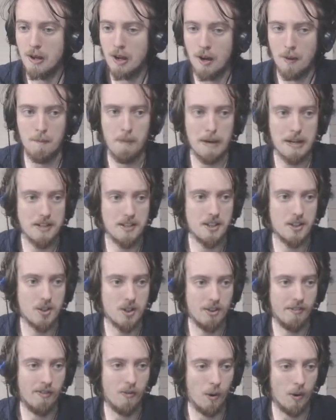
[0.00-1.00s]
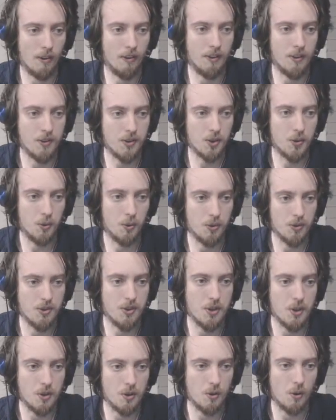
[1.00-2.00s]
our basics of what the tools
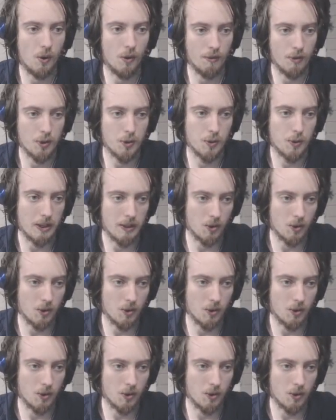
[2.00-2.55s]
do on Roll20.